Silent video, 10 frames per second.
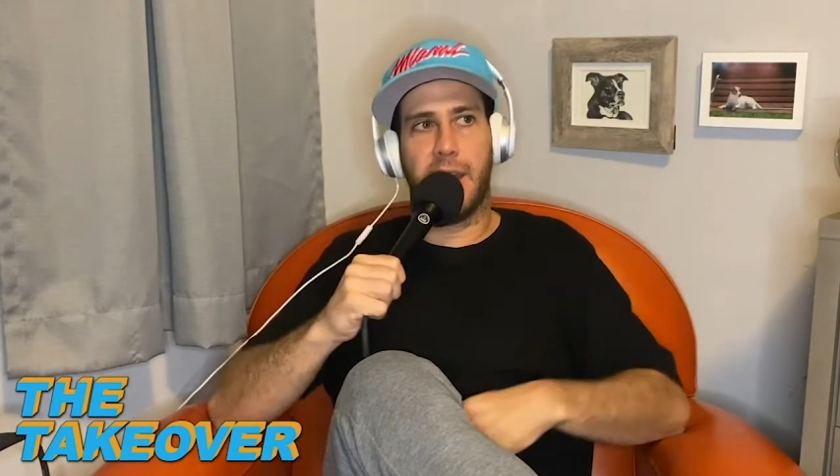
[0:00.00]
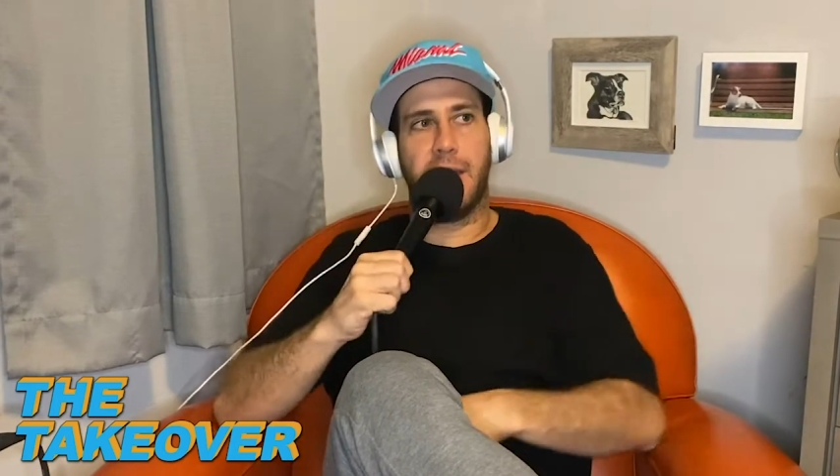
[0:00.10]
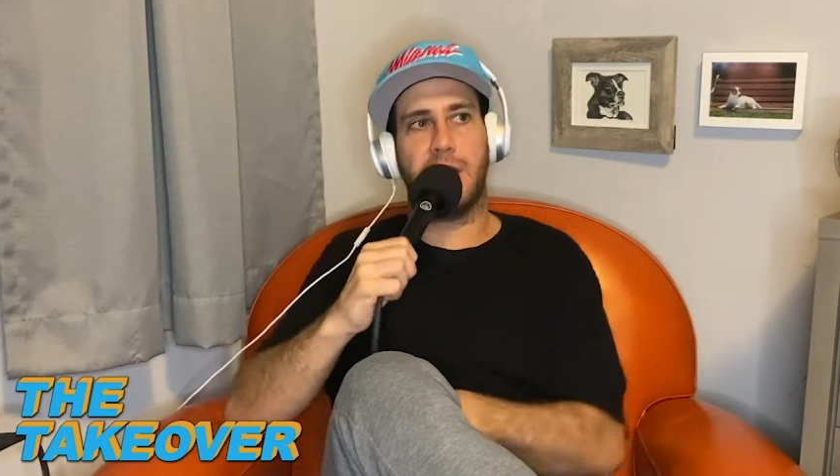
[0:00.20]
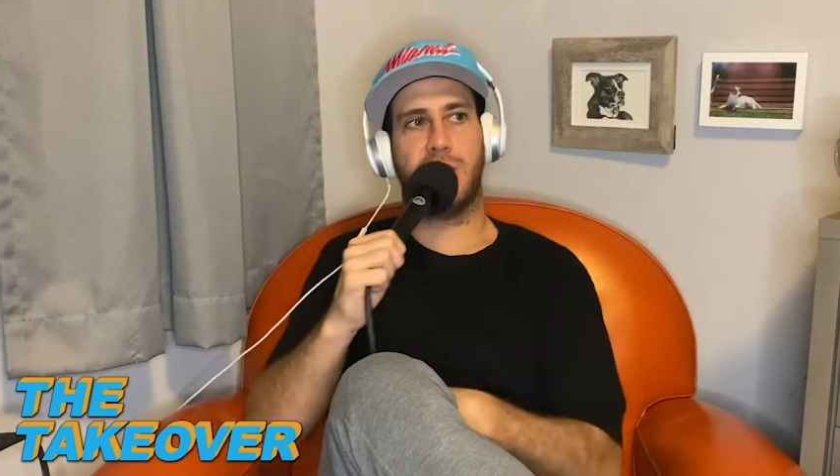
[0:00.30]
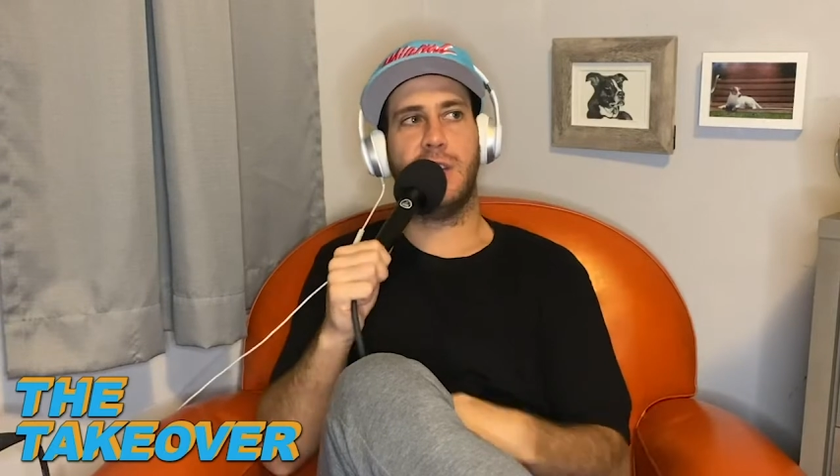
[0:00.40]
and
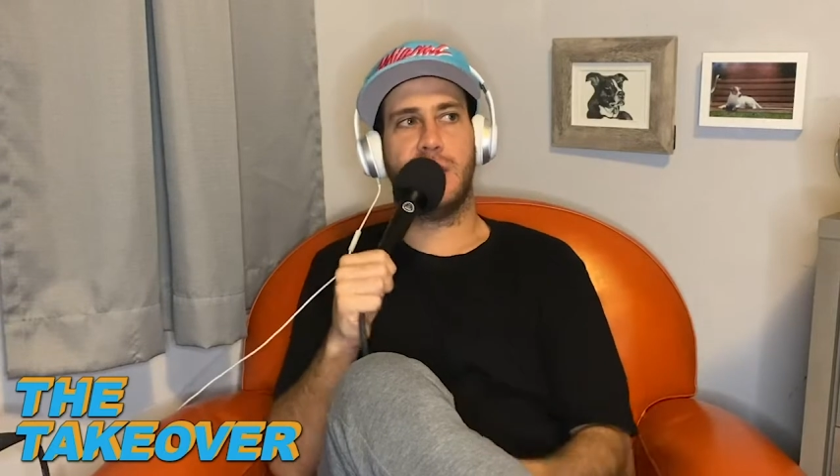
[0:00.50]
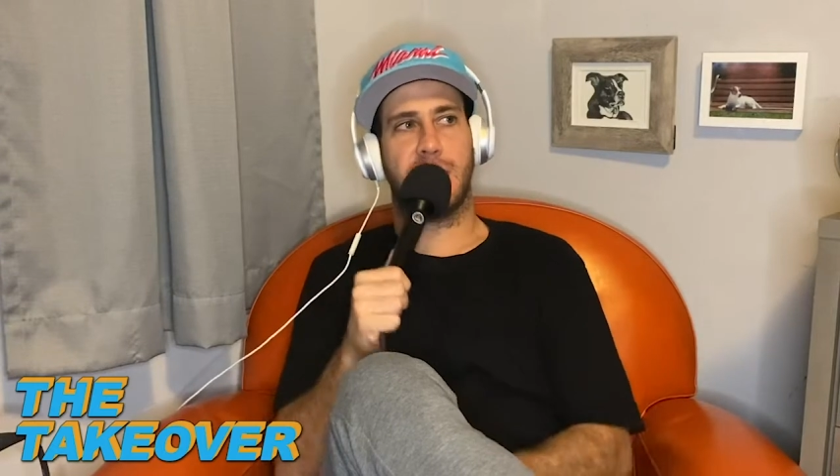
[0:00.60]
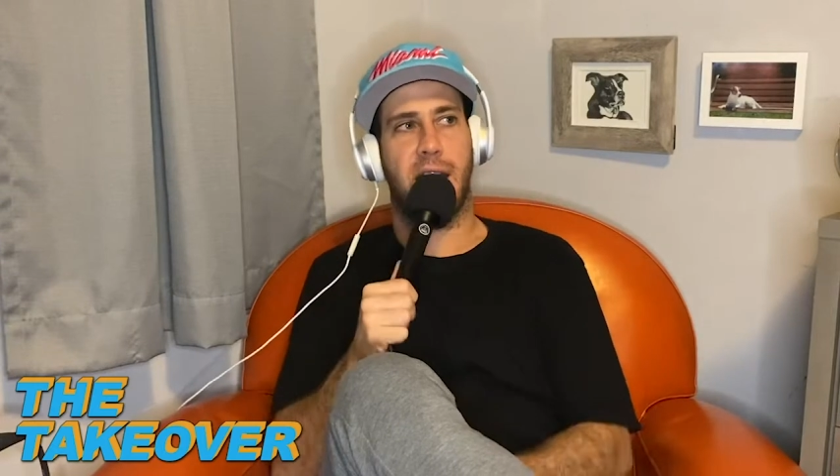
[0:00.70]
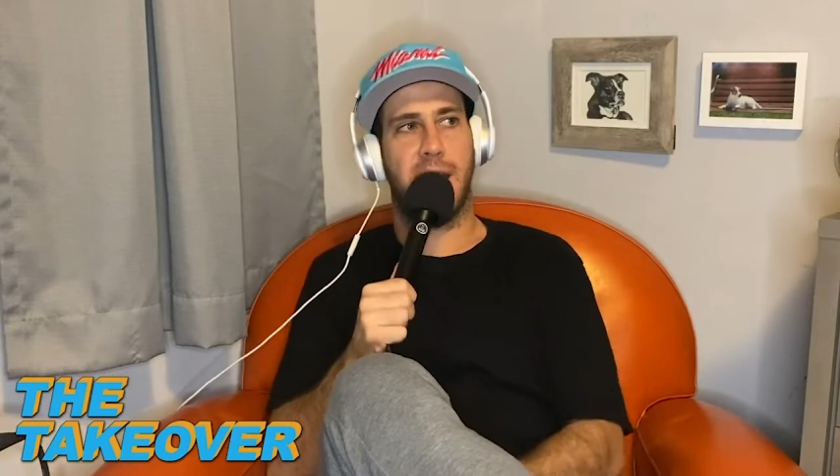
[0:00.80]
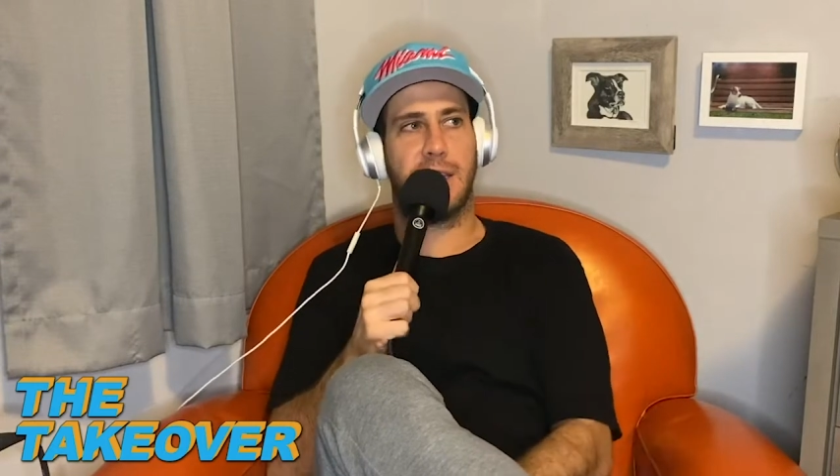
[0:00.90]
then she
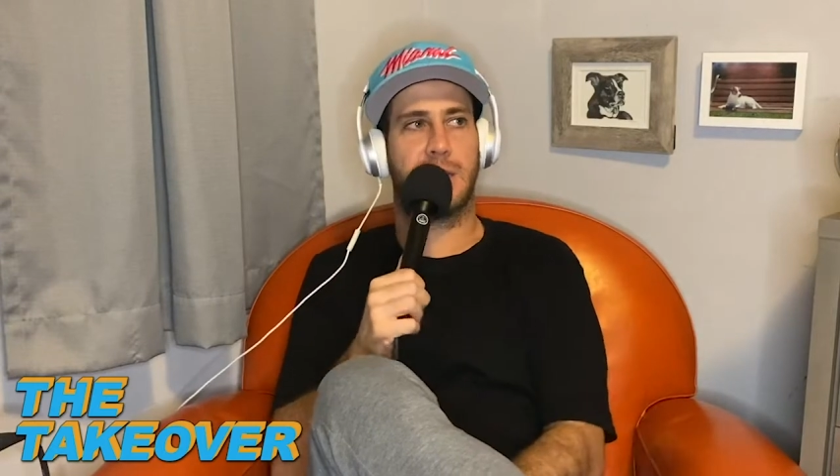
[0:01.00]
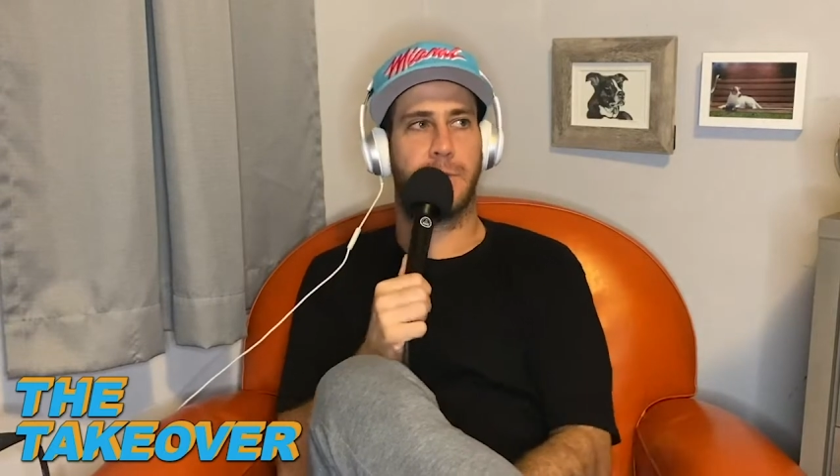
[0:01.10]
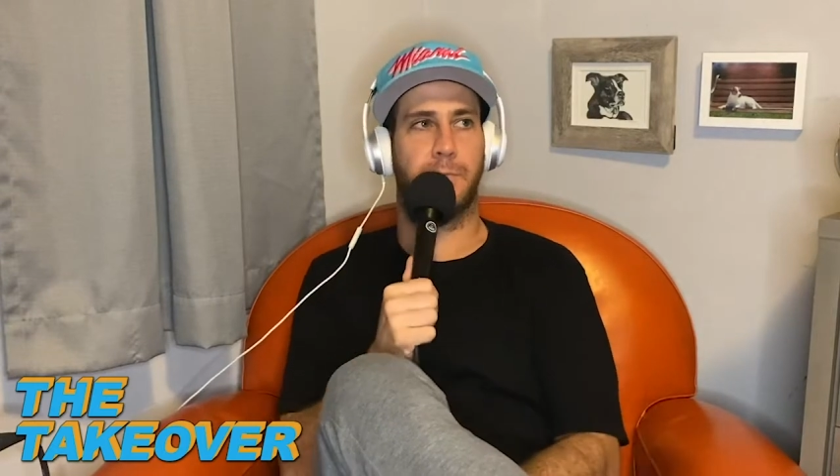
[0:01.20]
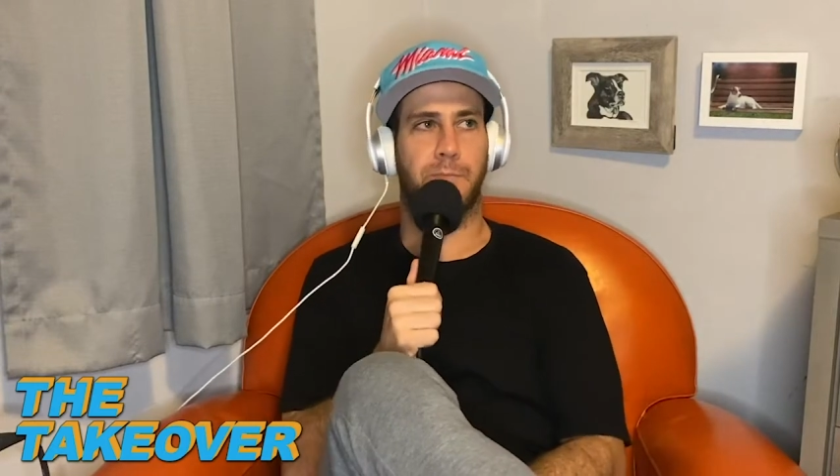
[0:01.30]
says,